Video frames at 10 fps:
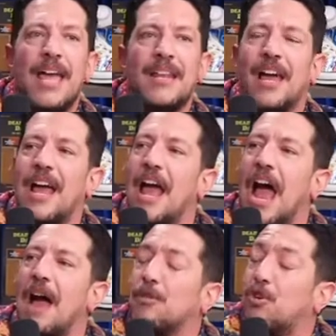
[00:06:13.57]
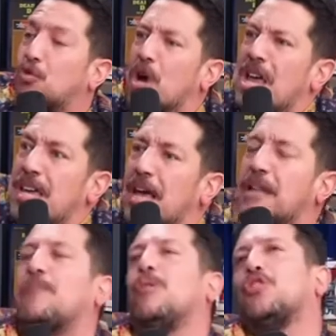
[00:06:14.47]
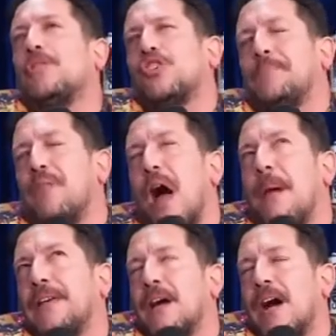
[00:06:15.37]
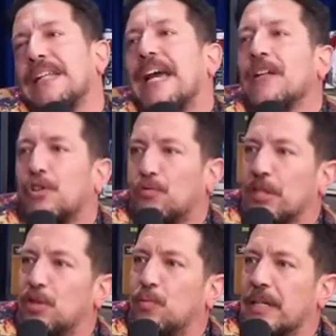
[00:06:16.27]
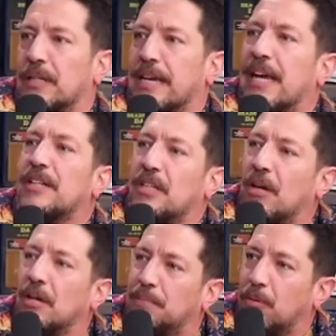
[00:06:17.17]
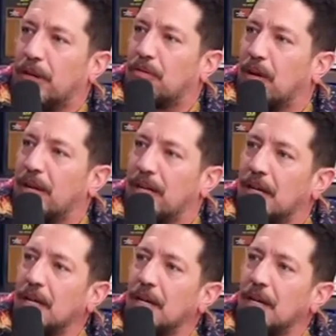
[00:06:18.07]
And I'm crying, and which also probably in hindsight looked really weird. Like here's a young boy crying.